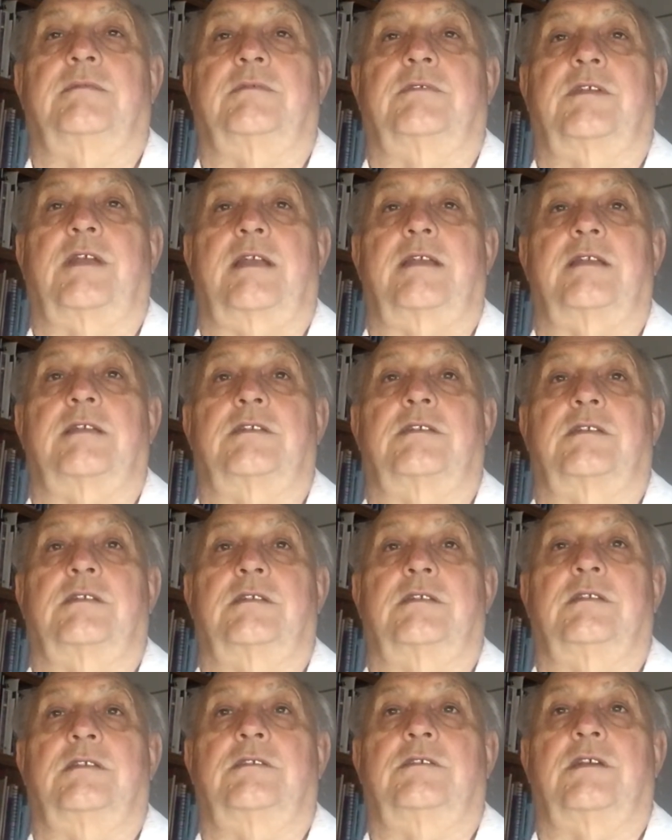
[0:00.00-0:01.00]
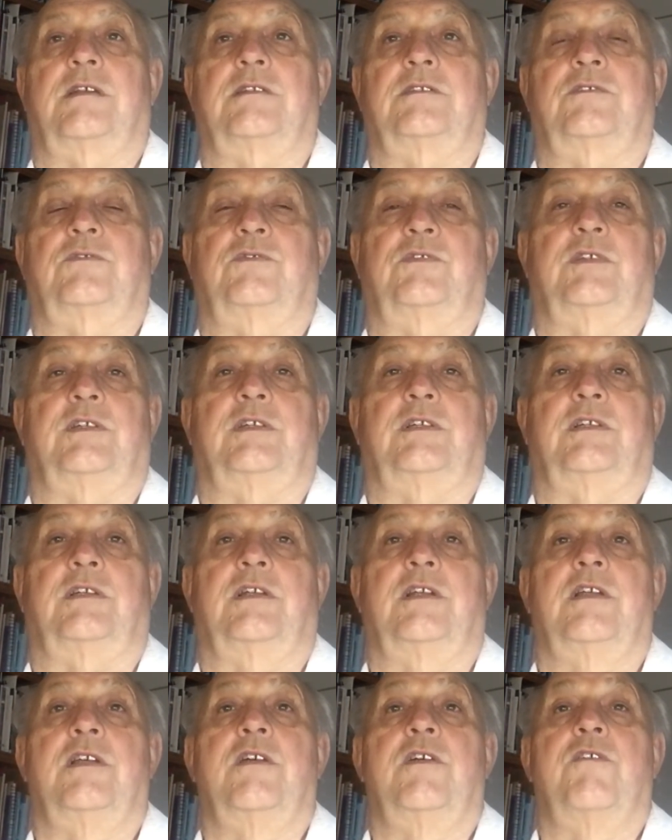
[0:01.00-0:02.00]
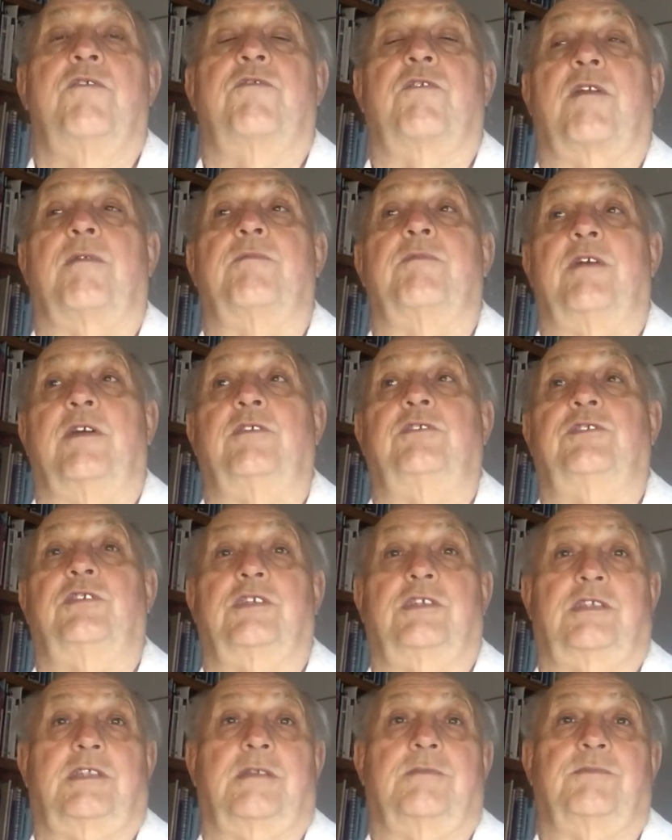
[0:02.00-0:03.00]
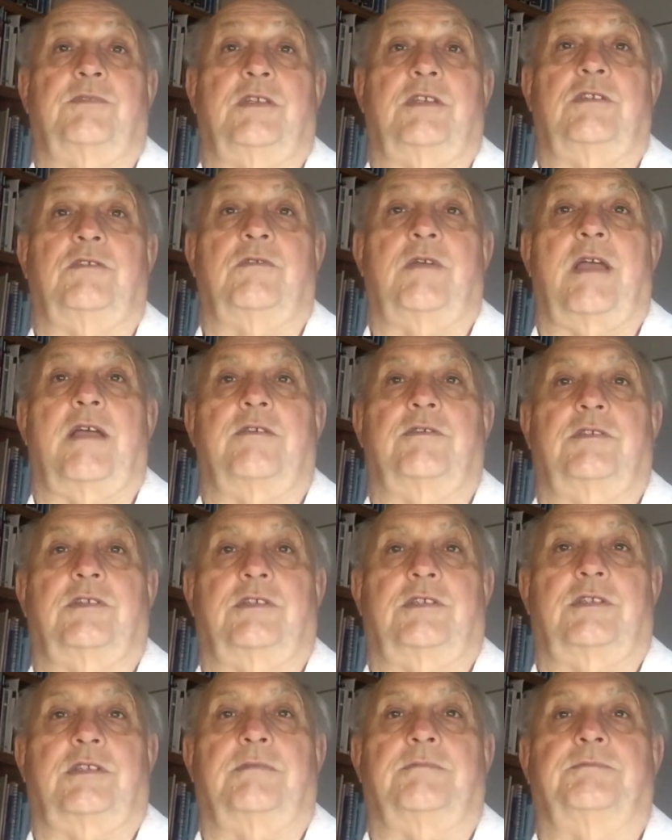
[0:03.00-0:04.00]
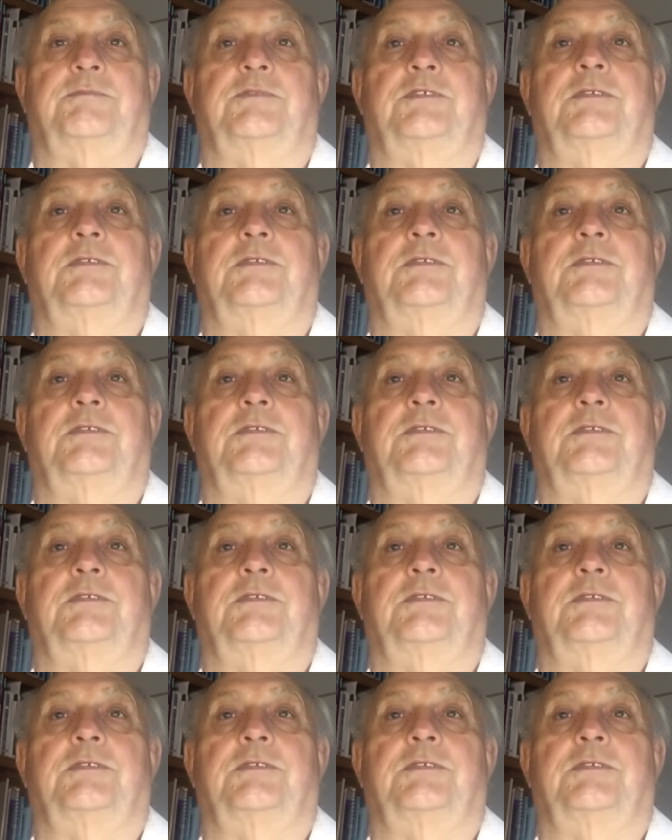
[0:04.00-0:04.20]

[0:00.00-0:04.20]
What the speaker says: credit transfer from those systems into our systems.